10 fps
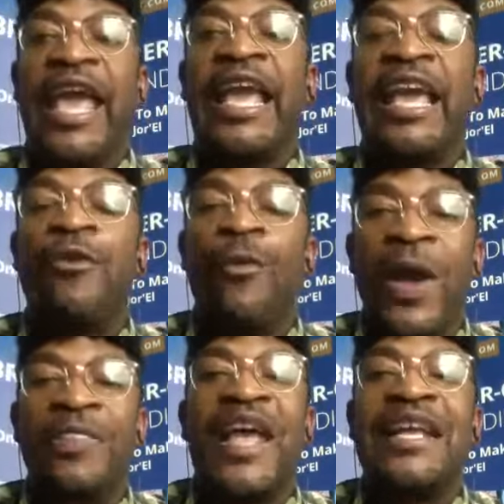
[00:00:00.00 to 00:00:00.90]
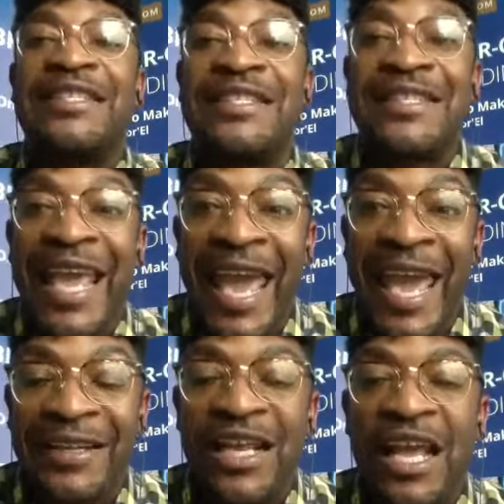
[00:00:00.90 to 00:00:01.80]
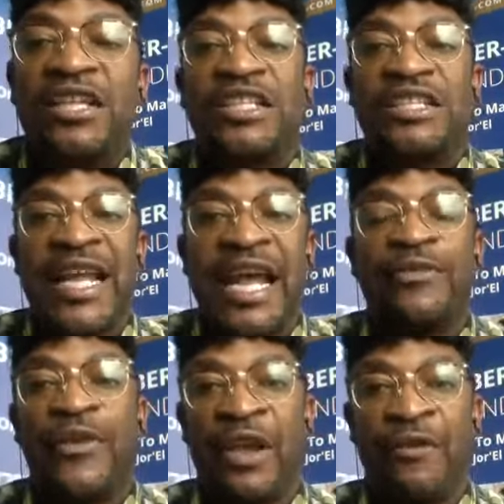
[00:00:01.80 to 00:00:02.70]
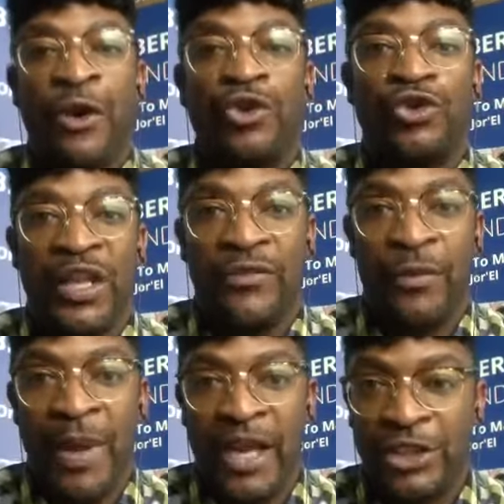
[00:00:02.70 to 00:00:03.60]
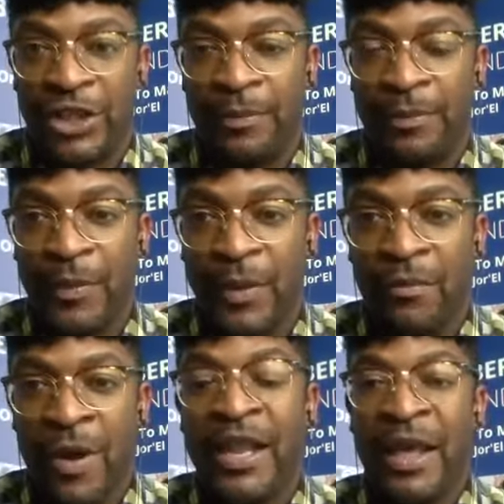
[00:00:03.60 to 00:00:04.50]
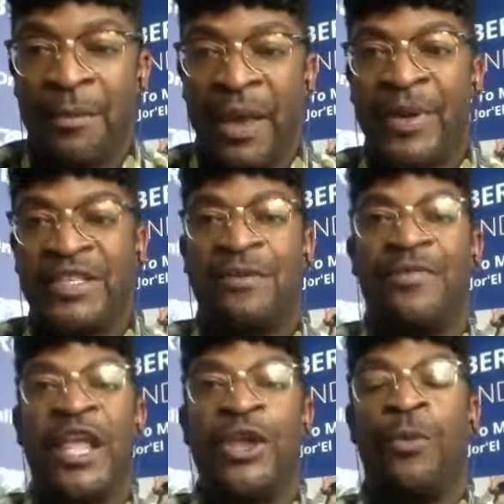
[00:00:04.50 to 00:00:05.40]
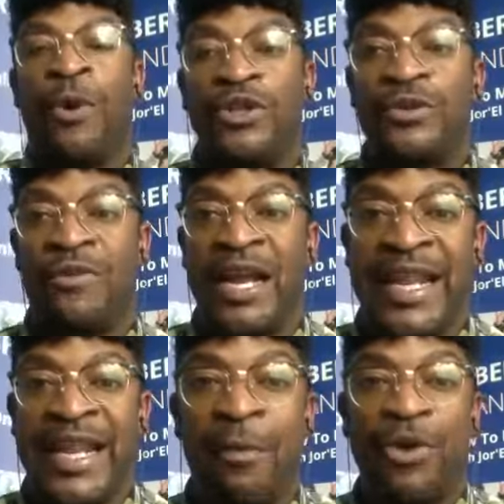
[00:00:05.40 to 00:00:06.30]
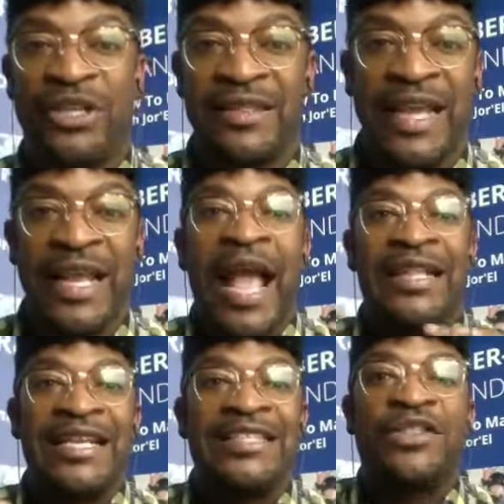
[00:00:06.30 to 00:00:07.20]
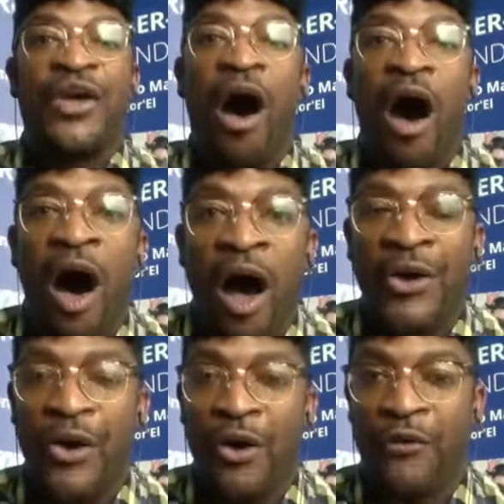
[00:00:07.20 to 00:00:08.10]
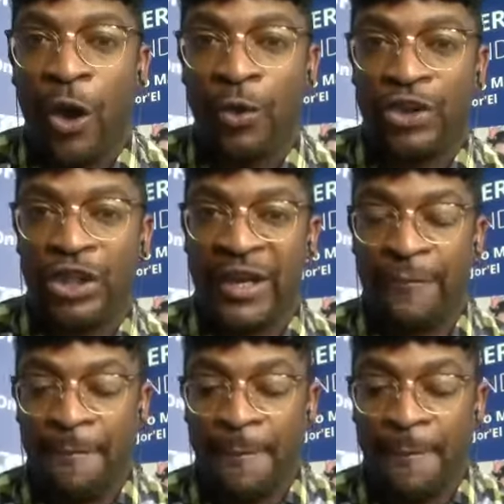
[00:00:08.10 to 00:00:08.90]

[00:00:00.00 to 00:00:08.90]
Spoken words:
even when they're scared to stand for their own transformation, right? That may be something that you want to write down, because I think that's at the heart of coaching.